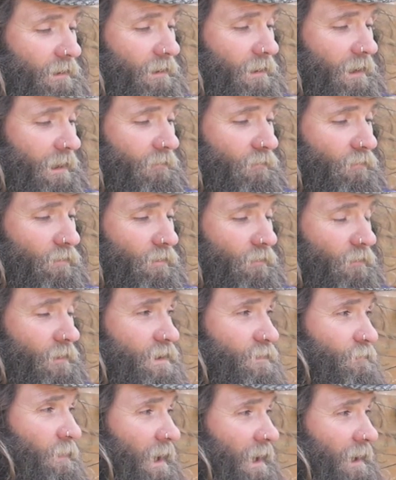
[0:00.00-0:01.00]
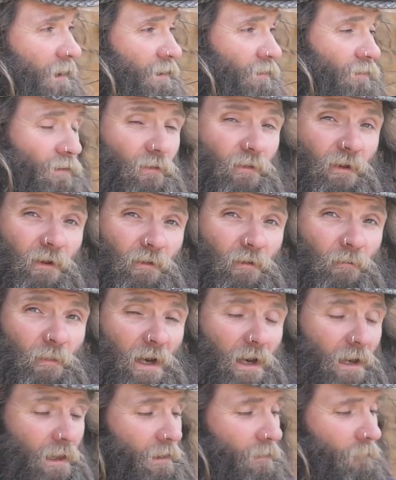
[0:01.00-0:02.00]
either on this bike or on the other
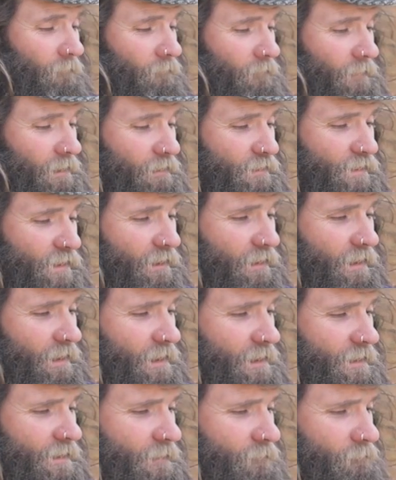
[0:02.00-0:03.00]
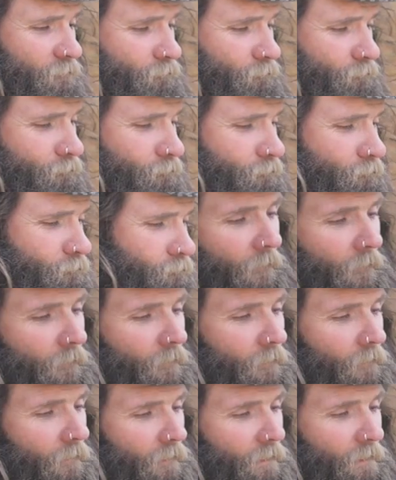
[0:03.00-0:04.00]
bike using these.
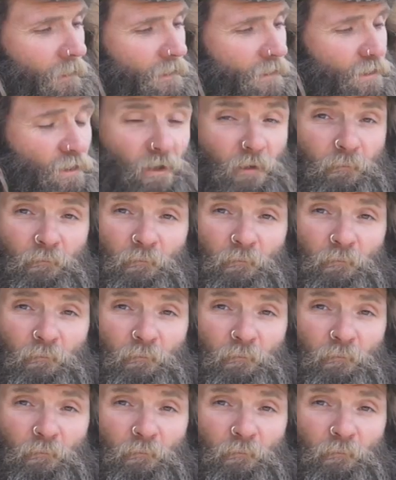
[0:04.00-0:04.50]
It's got a